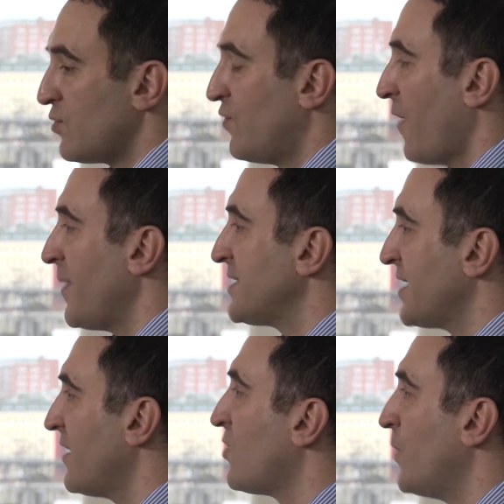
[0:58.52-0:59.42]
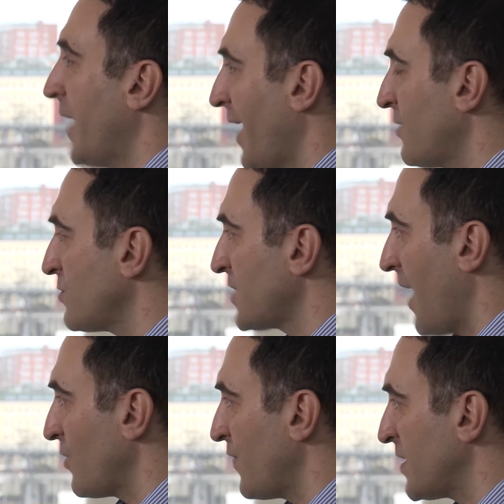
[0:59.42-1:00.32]
to very easily create those
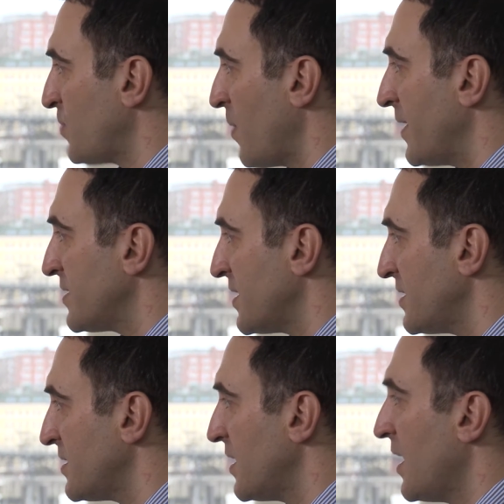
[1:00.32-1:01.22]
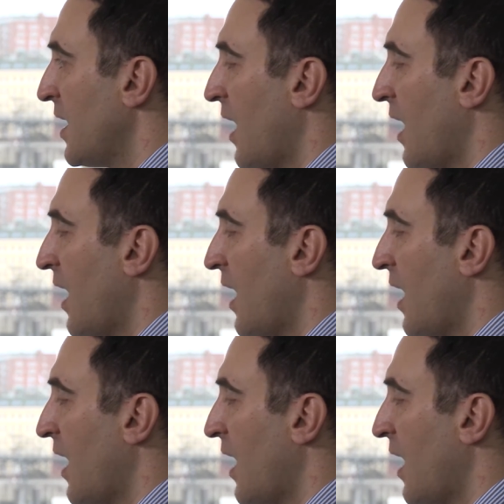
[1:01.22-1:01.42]
kind of experiences